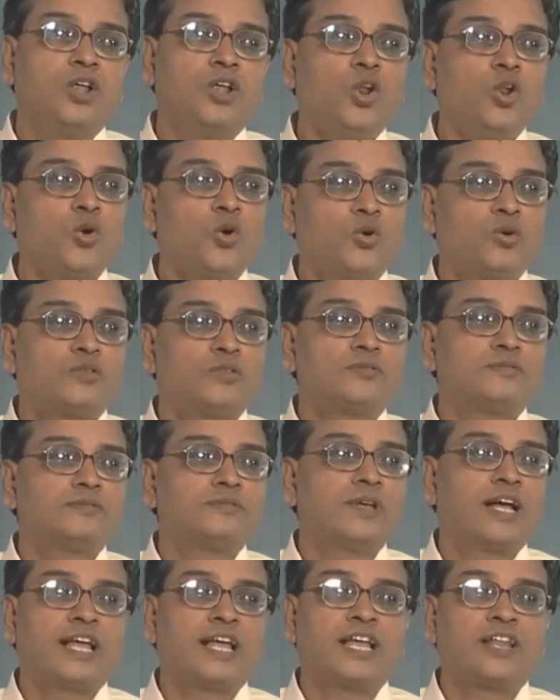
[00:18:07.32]
low.
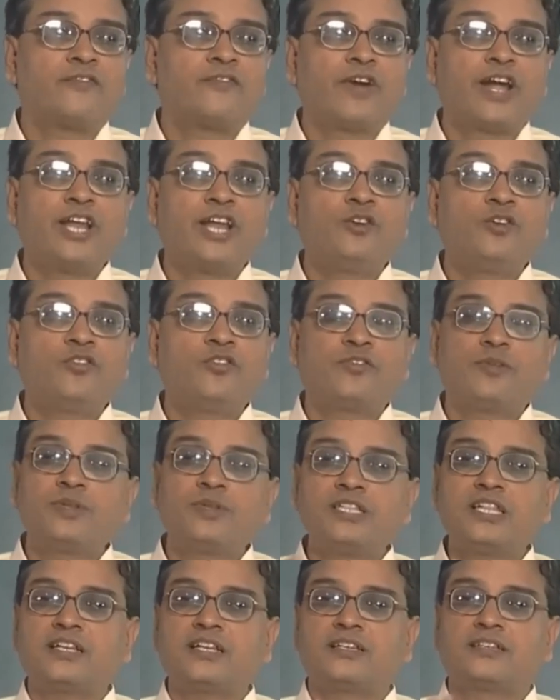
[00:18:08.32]
I can find out from the
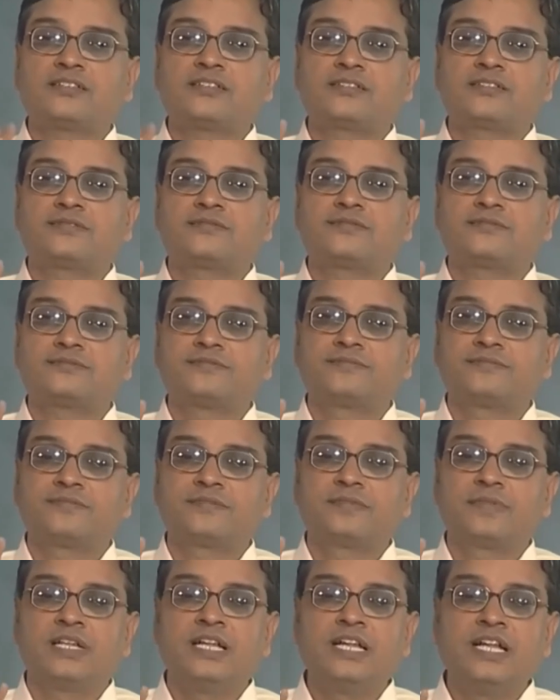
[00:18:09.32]
thickness
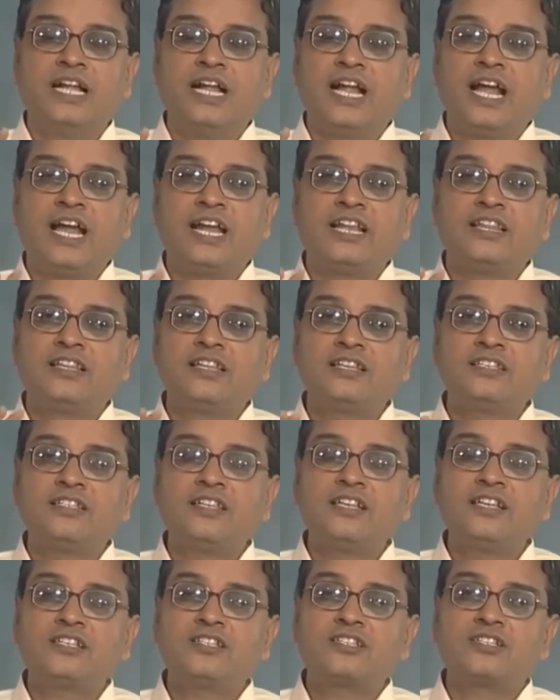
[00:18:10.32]
and this
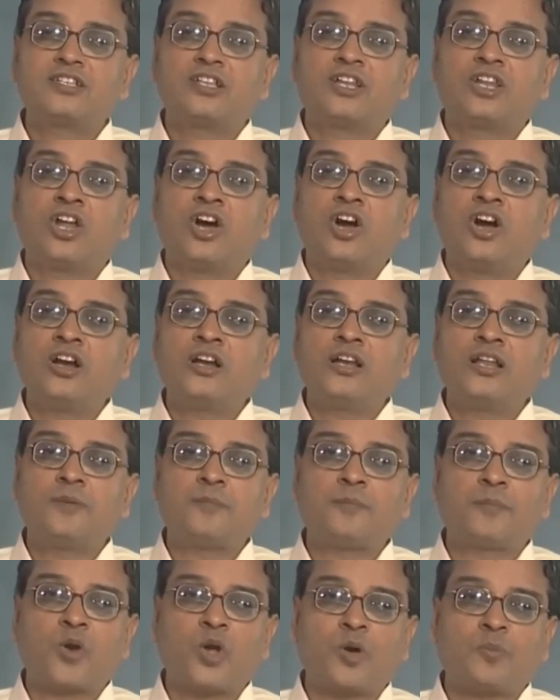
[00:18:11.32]
is not a
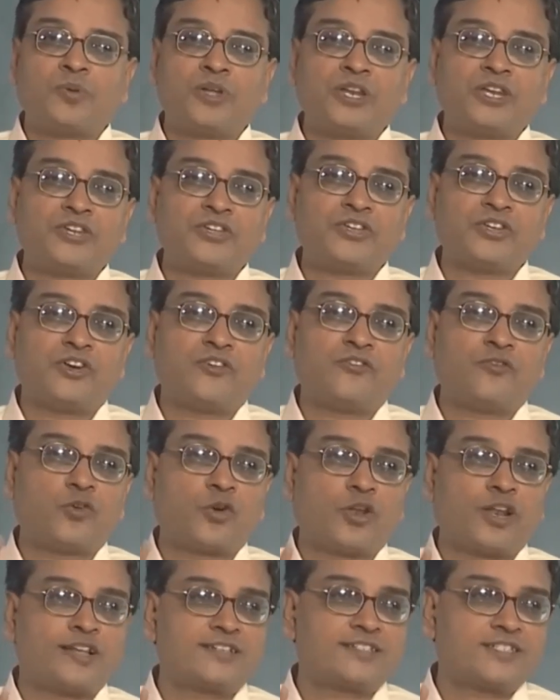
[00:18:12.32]
property of
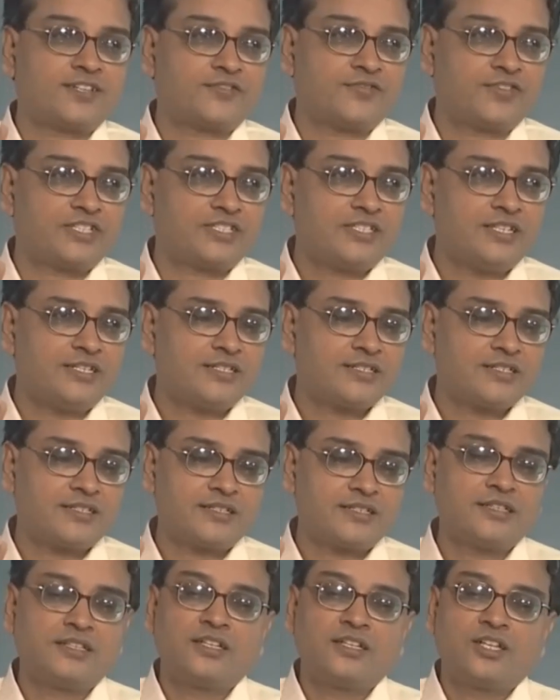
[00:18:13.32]
photoelastic fringes
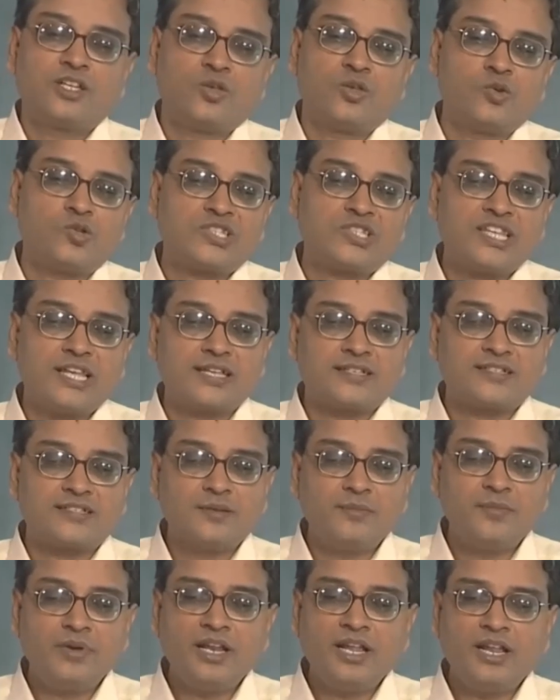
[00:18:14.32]
you see a
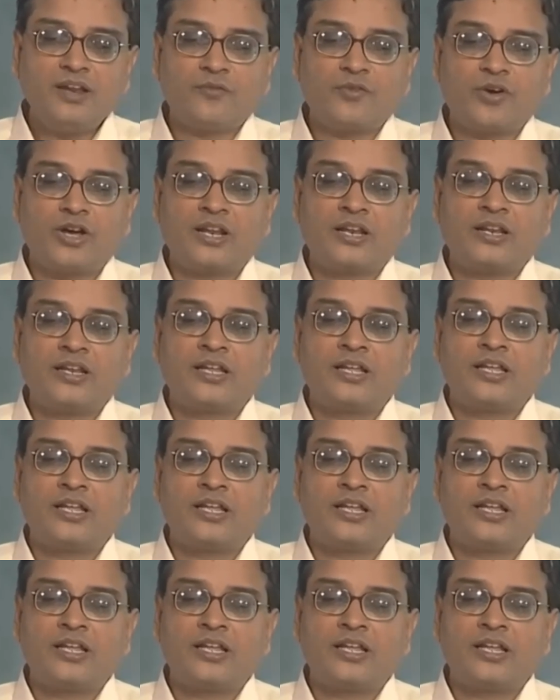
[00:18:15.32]
similar one